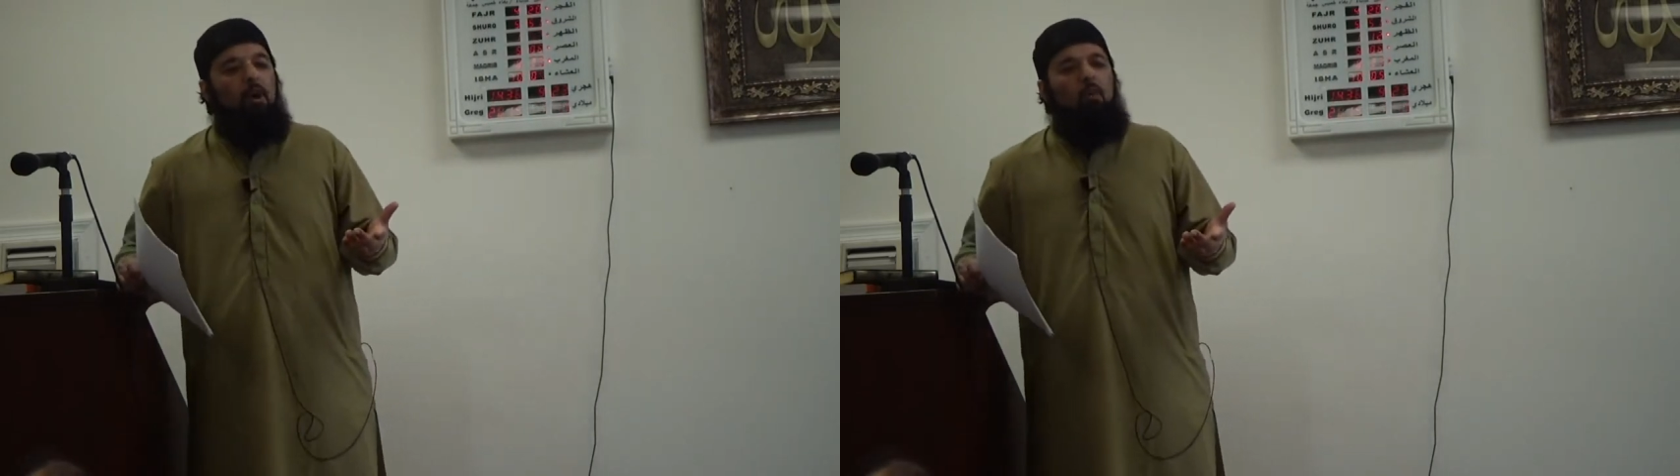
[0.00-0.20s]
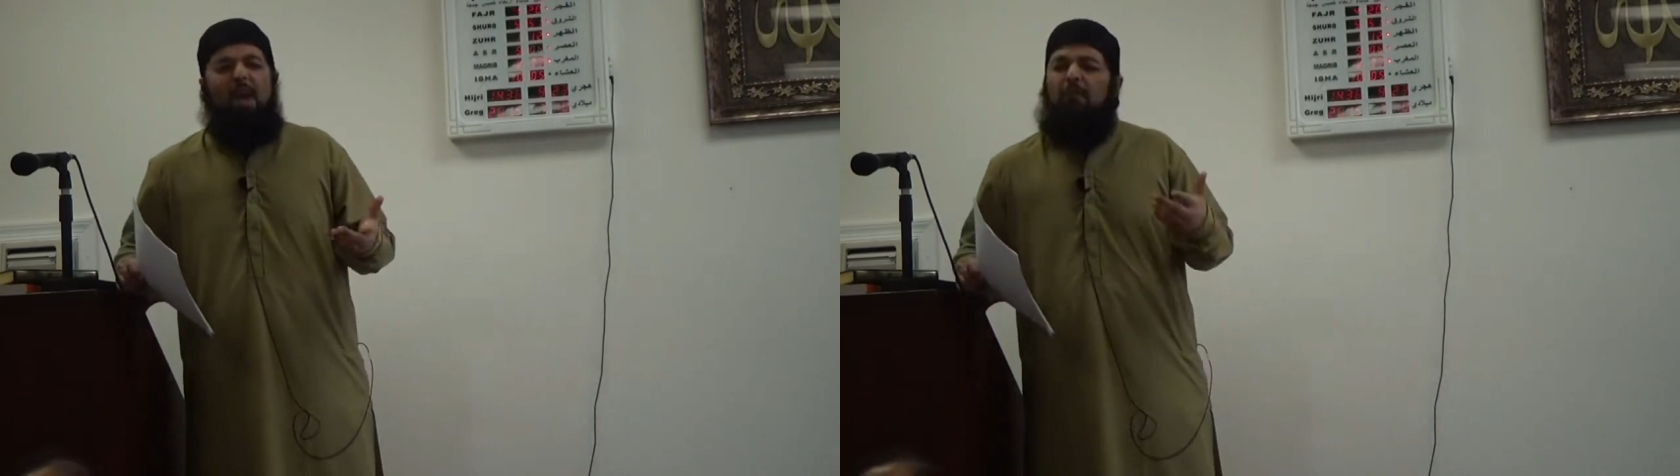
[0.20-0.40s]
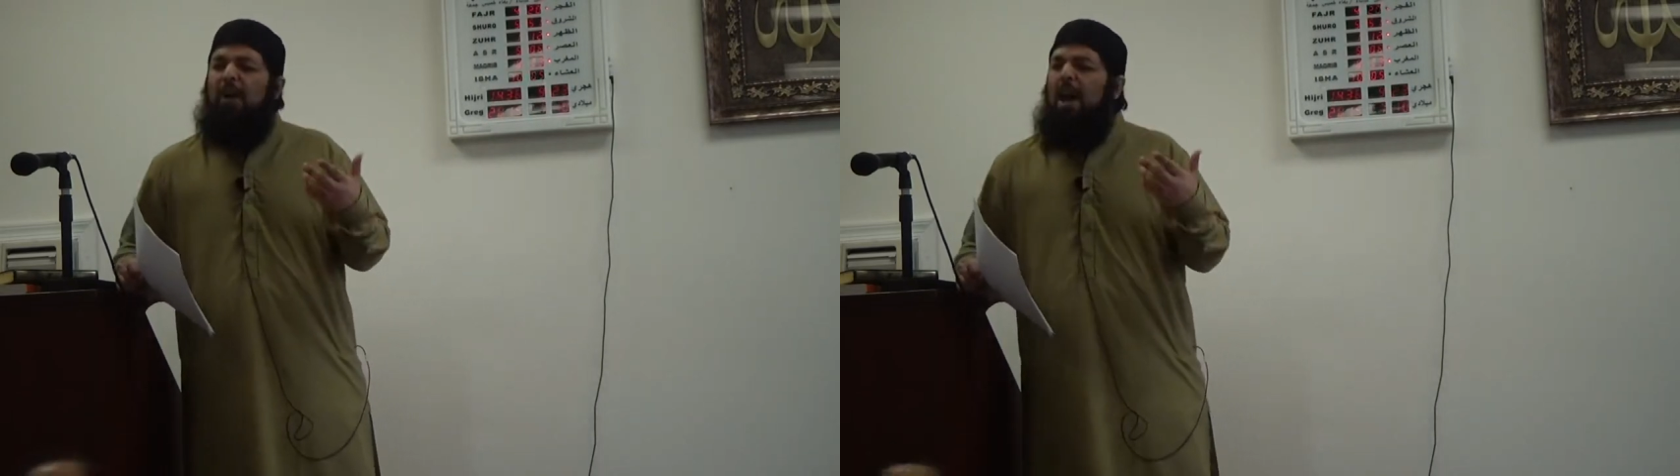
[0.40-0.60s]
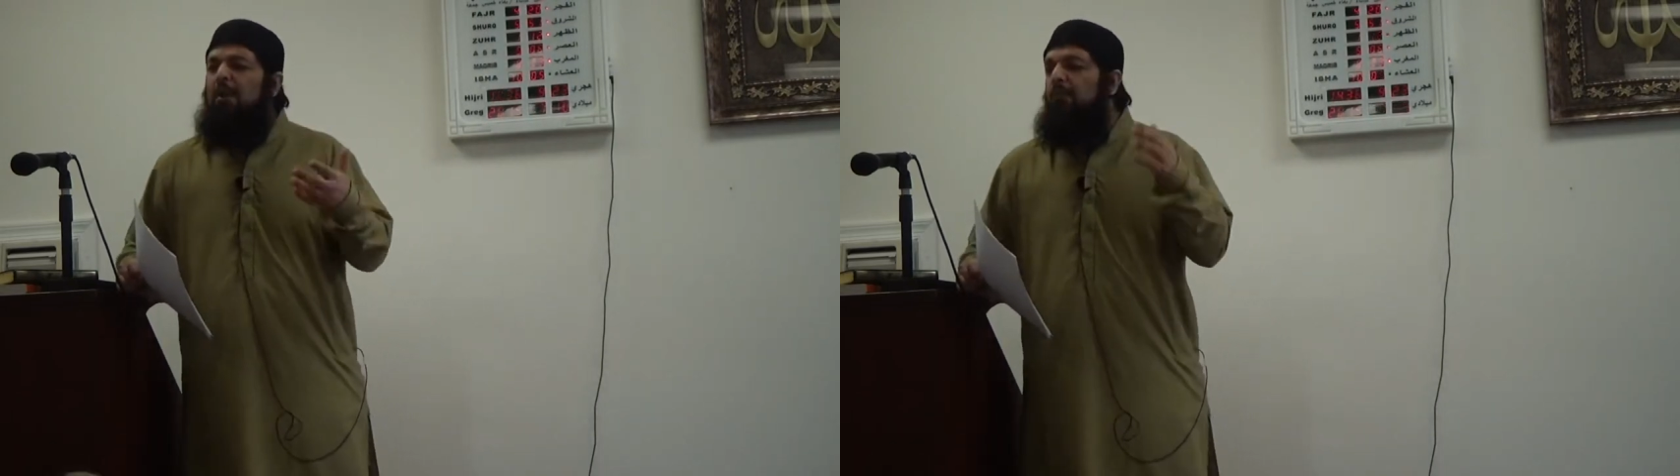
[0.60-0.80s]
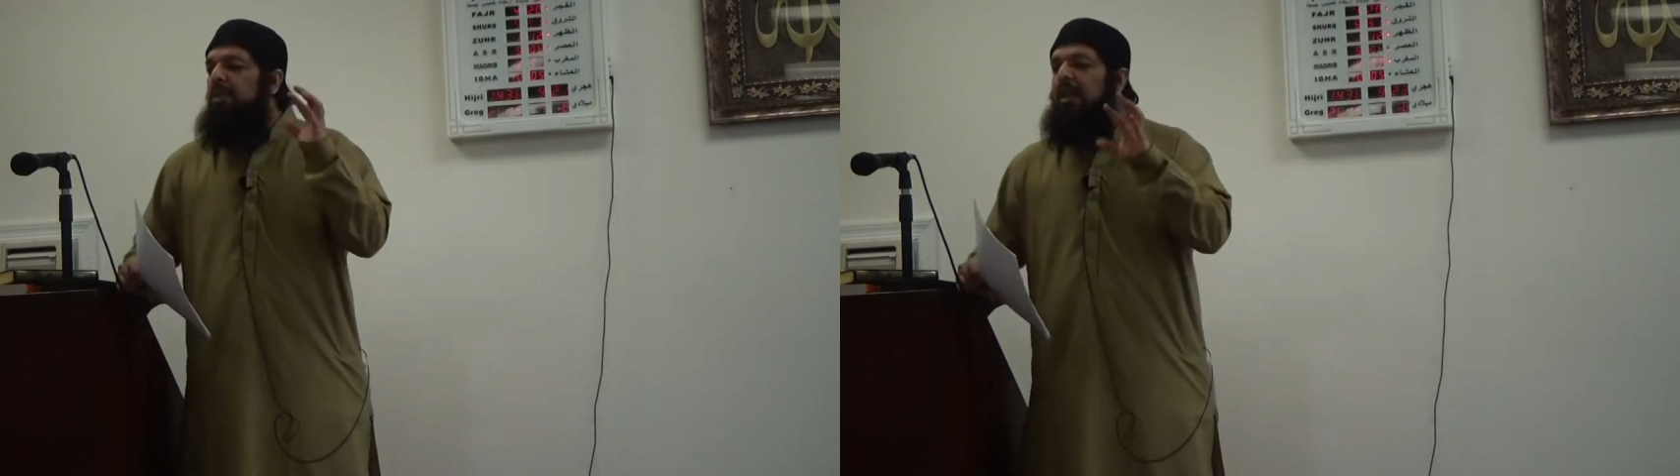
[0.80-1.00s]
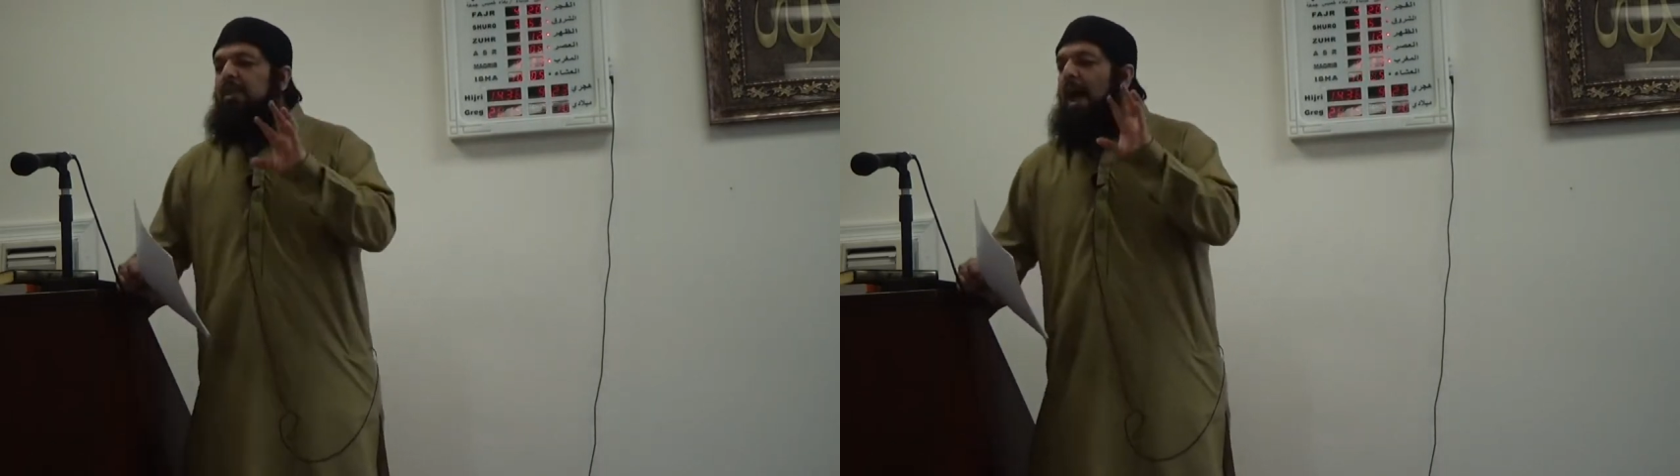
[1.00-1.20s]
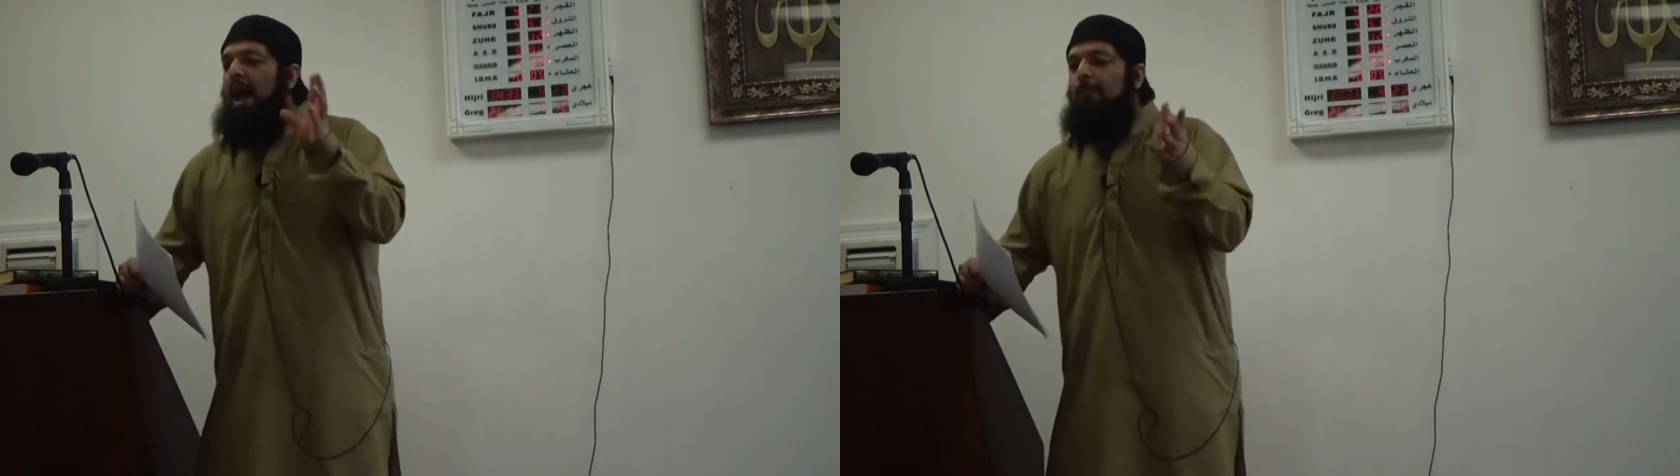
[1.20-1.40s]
We have everything that